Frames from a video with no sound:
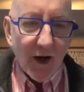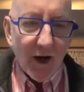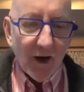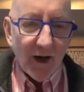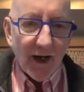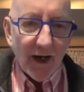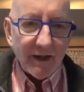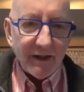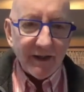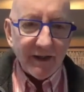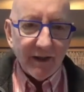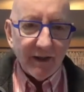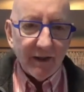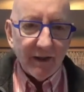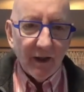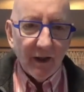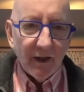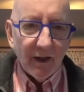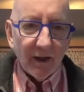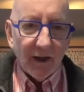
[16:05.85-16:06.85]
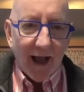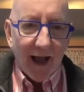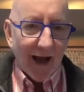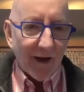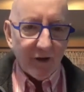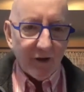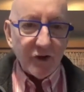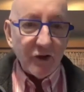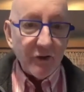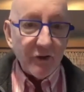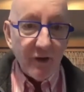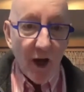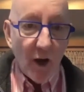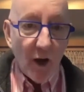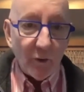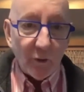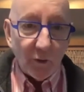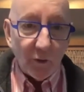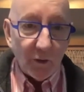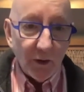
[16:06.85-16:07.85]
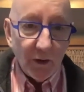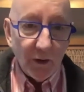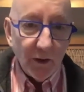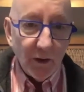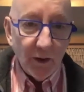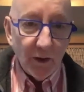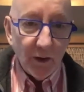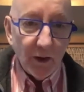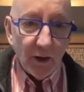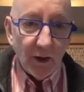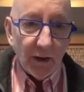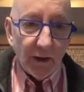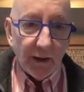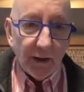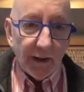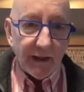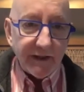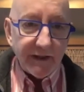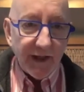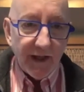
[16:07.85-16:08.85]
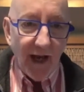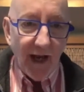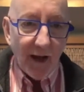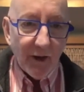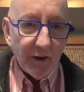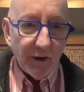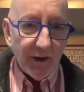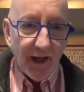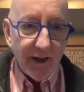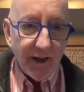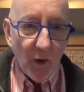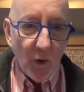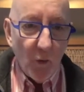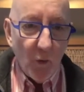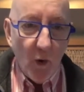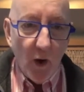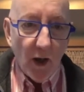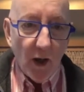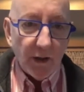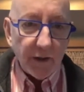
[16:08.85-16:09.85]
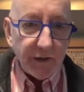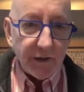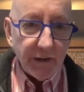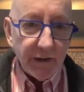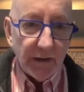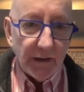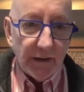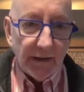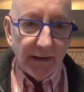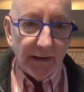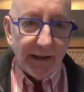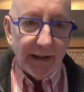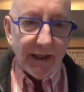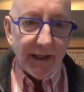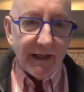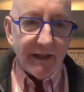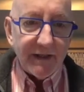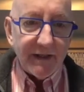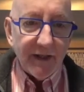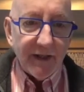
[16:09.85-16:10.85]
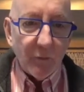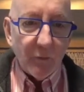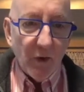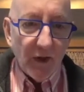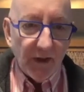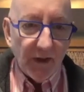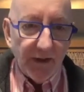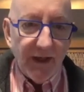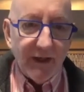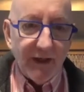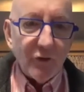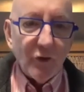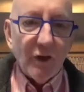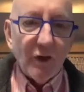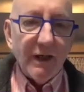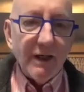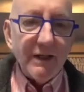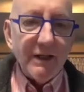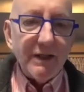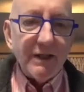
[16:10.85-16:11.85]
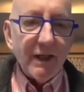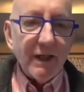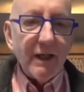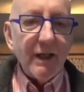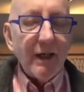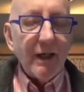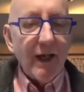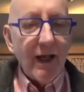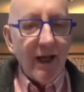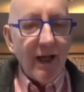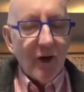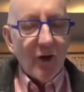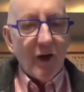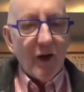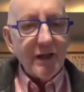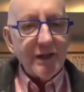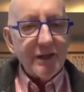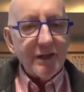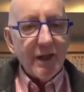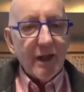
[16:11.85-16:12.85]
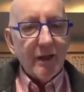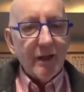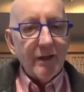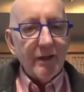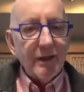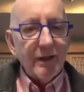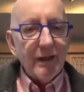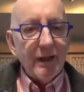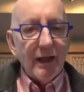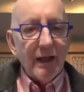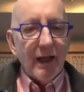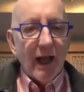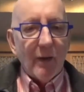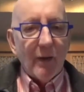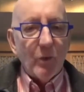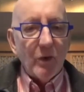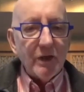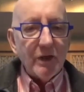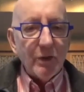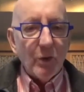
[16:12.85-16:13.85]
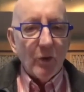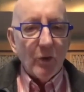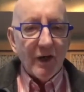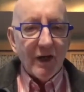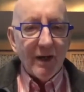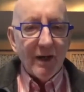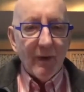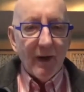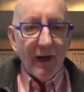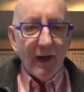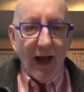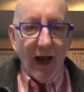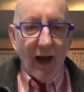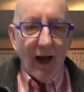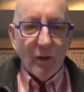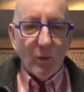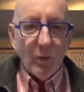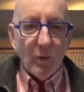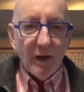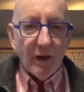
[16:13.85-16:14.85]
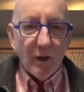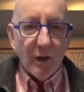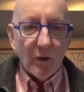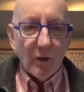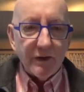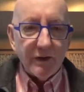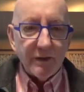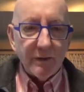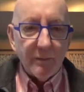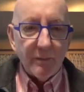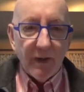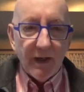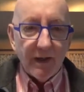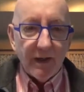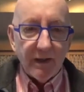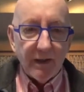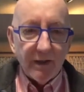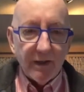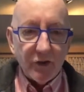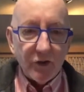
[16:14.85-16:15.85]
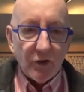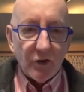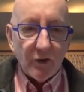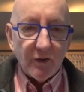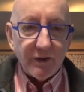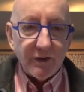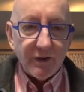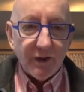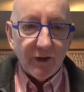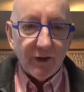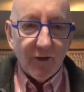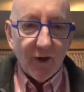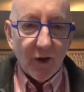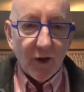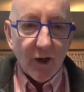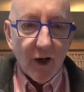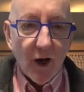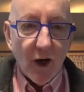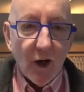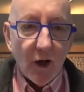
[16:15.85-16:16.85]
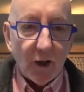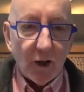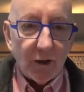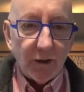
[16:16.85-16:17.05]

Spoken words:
And I said, how did you know? He said, how did I know what? He said, we're literally sitting here, I said, and we're talking about how we're going to pay the insurance on our car.